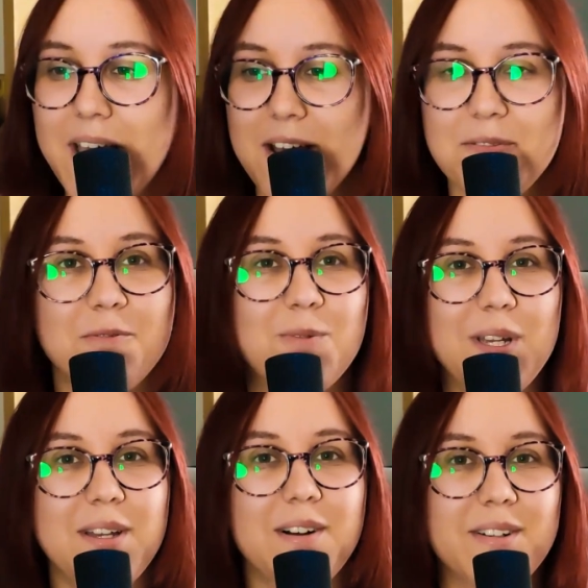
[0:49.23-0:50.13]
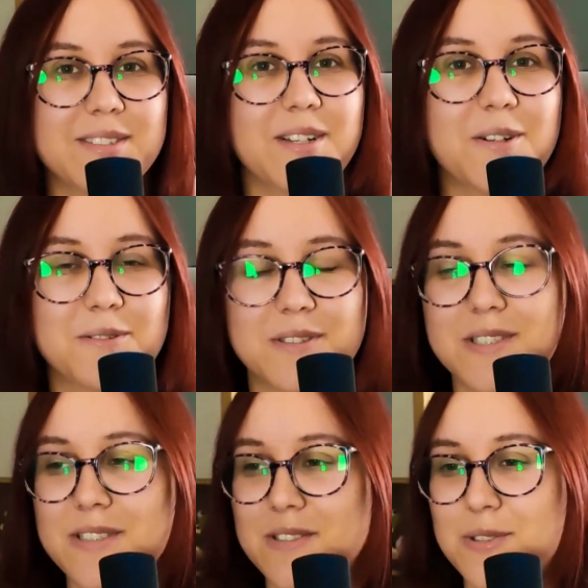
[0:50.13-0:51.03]
So yeah, we all saw
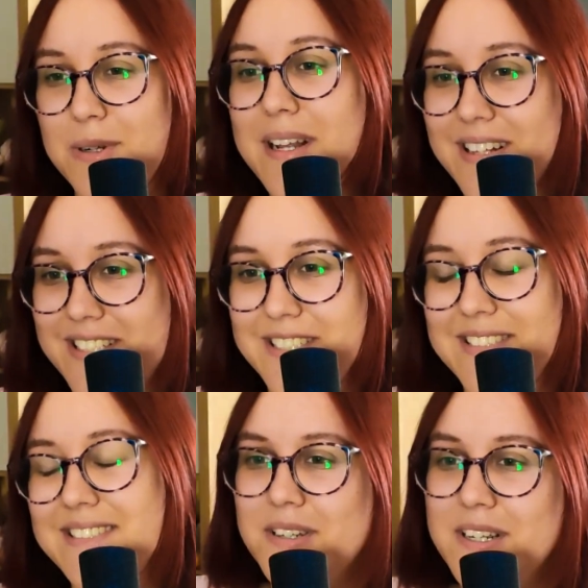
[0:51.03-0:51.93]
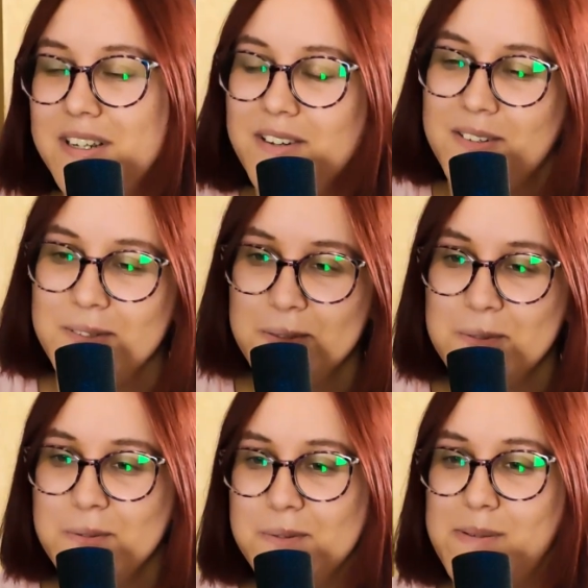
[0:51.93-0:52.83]
the trailers, we all
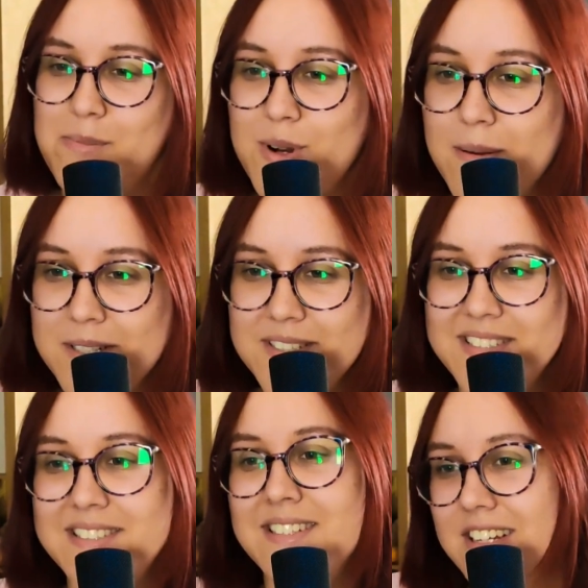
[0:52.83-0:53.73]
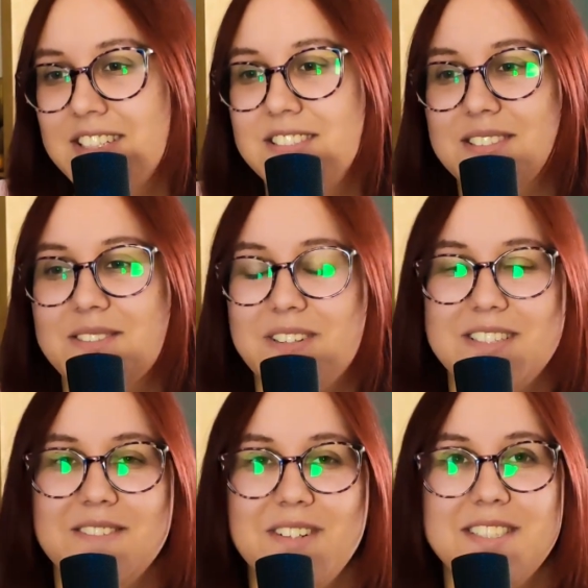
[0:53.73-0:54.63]
knew the premise. I just
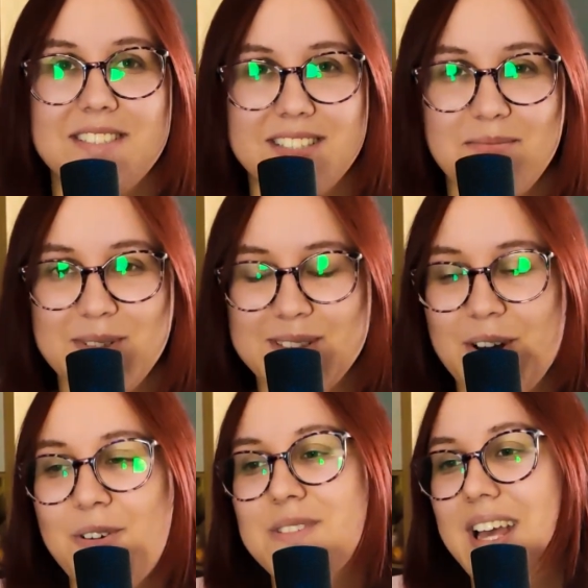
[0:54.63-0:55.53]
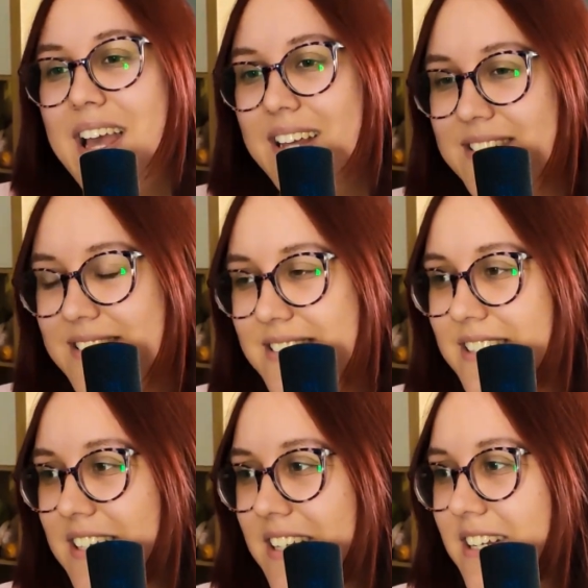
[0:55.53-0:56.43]
wanna watch this episode and
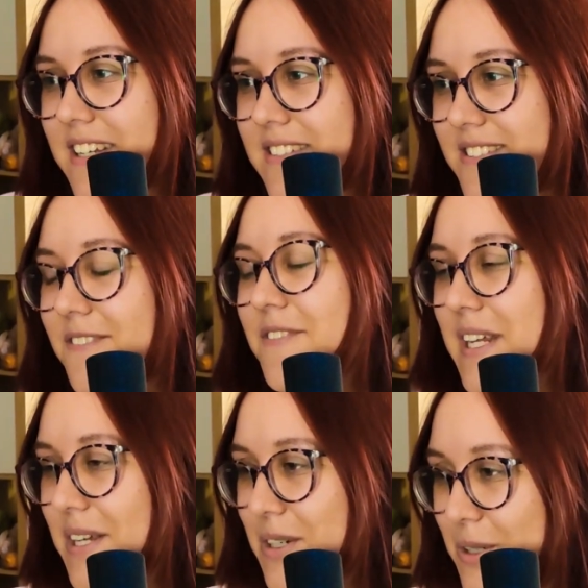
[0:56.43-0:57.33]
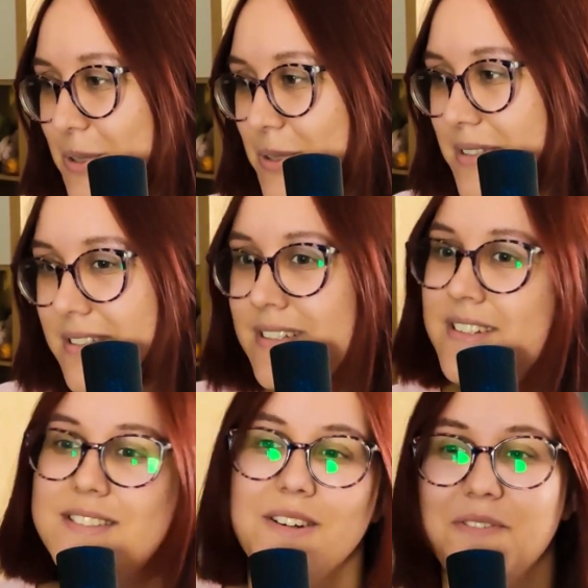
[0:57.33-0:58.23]
see something good,
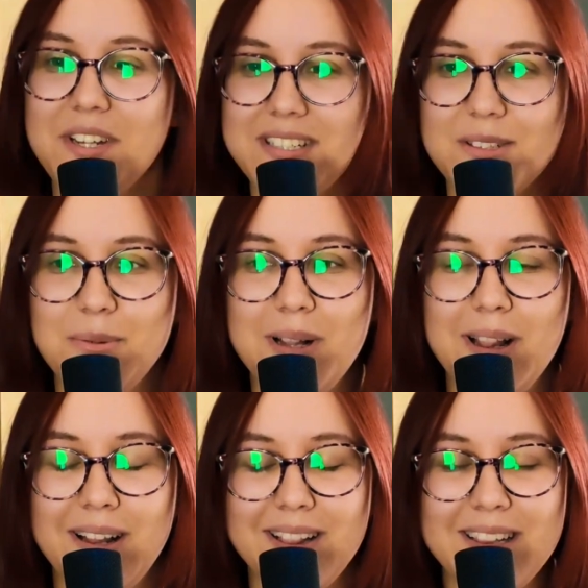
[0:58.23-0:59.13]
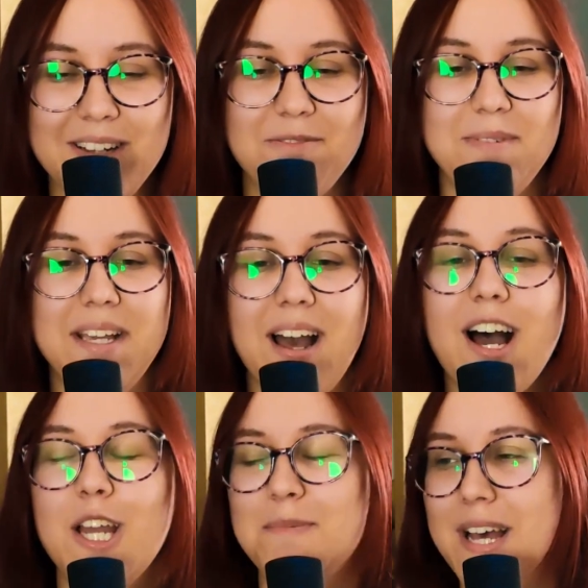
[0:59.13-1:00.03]
something that will leave me
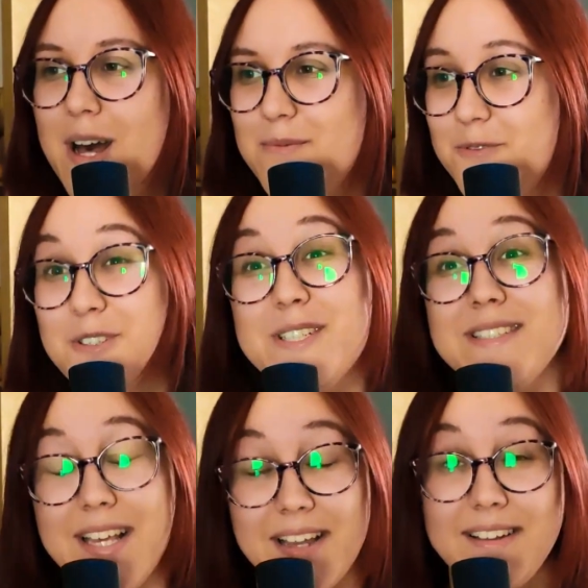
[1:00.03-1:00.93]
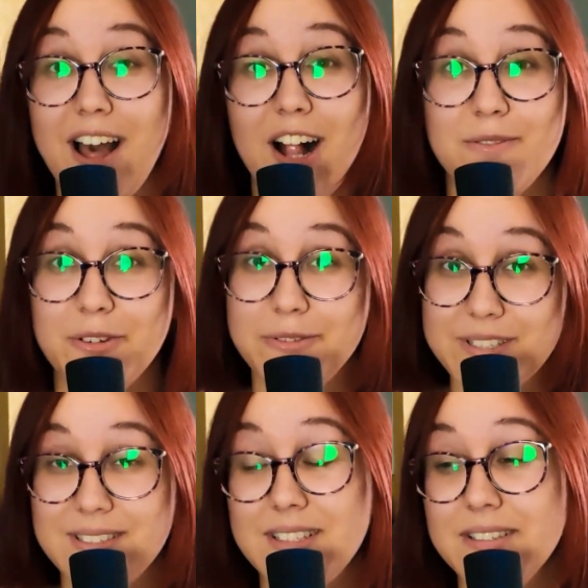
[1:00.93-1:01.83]
hyped up for the second half of
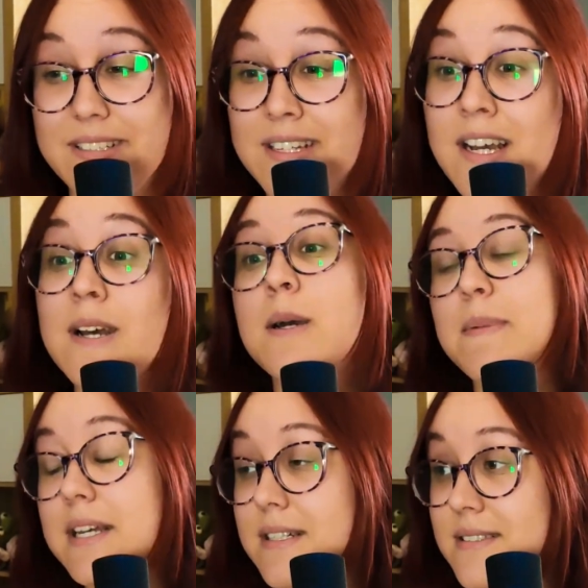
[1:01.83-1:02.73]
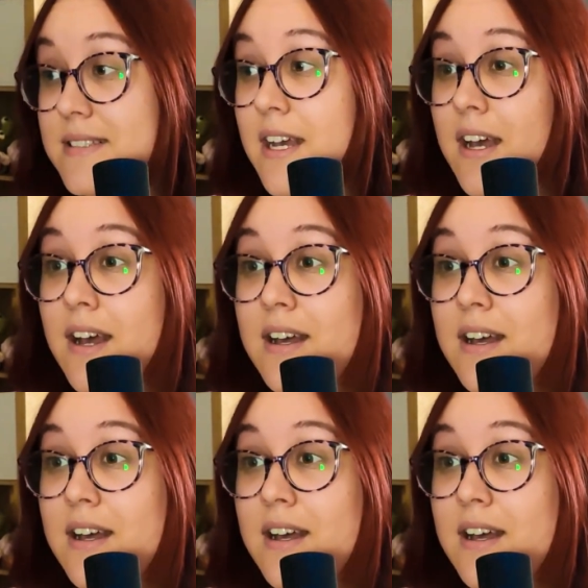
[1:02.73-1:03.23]
the season, because